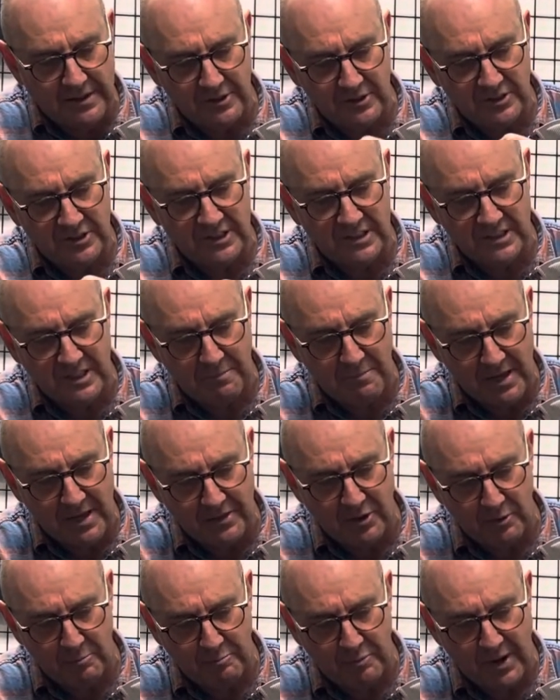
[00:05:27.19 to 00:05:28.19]
some
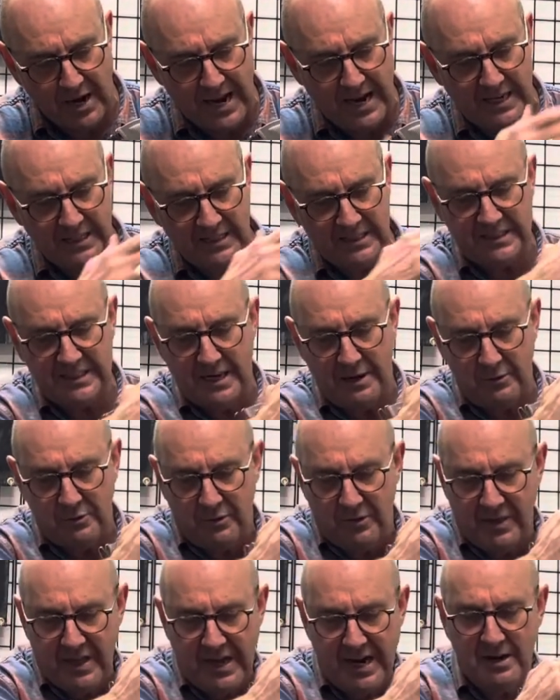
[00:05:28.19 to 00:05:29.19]
other brands out
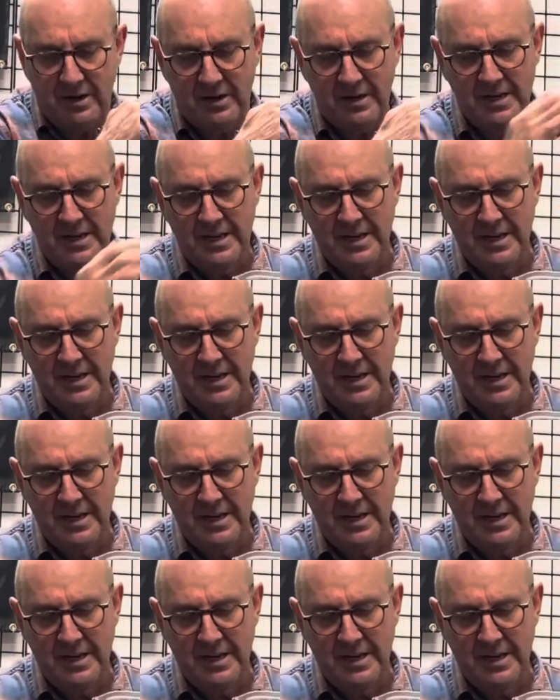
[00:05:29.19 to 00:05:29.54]
there